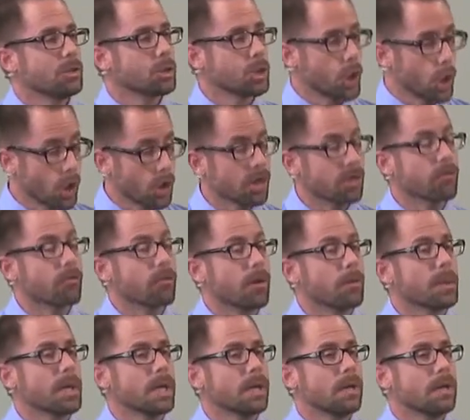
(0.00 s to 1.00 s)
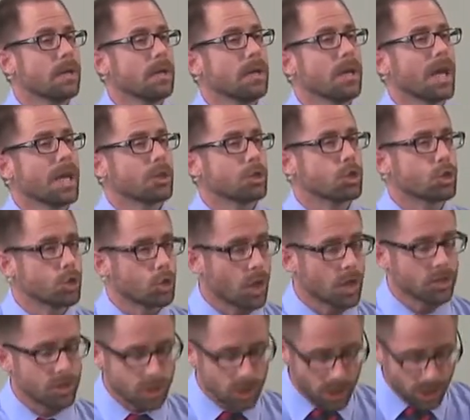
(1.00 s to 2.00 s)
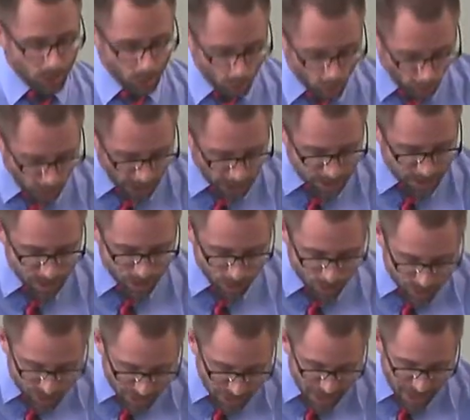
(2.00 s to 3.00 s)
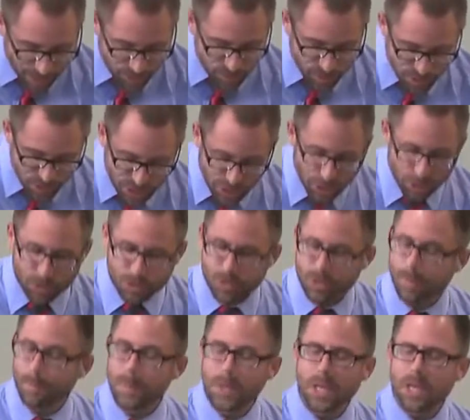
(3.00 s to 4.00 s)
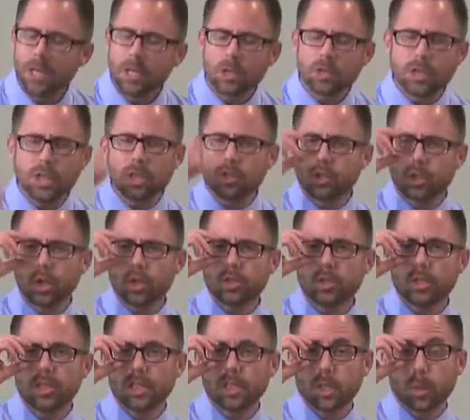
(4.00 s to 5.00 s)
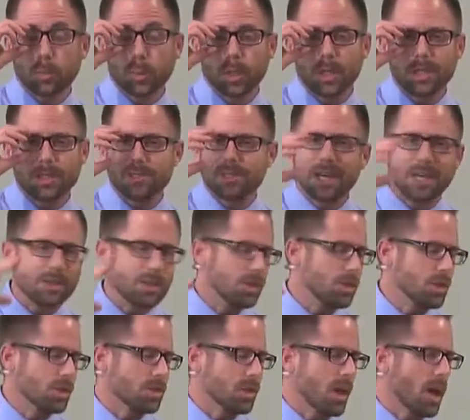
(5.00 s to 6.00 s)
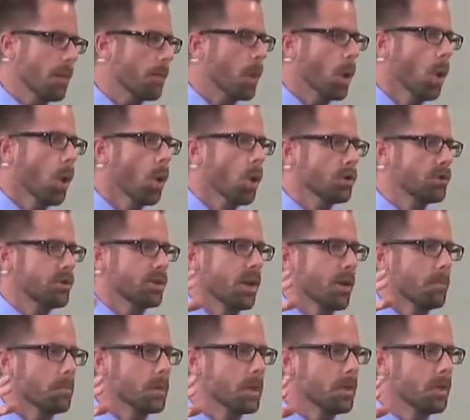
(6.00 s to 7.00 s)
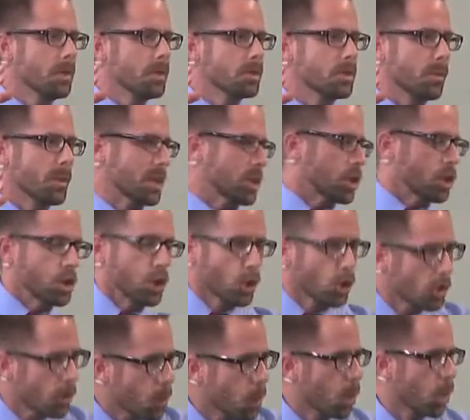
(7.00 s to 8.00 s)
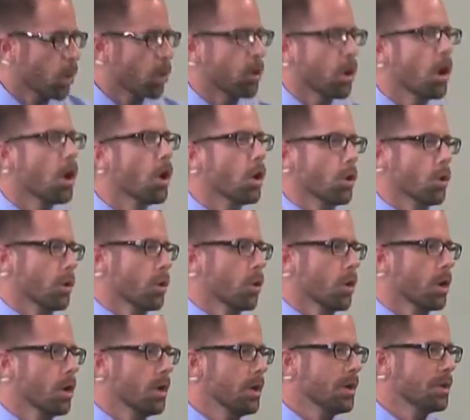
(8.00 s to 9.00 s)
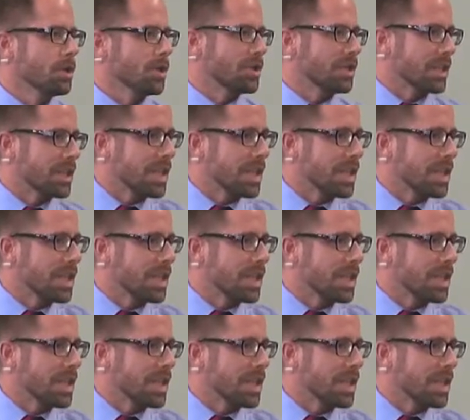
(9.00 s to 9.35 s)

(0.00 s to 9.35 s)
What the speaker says: turning from it, and trusting Christ who saves sinners. You see, church discipline is not to just uphold some external moral code or just to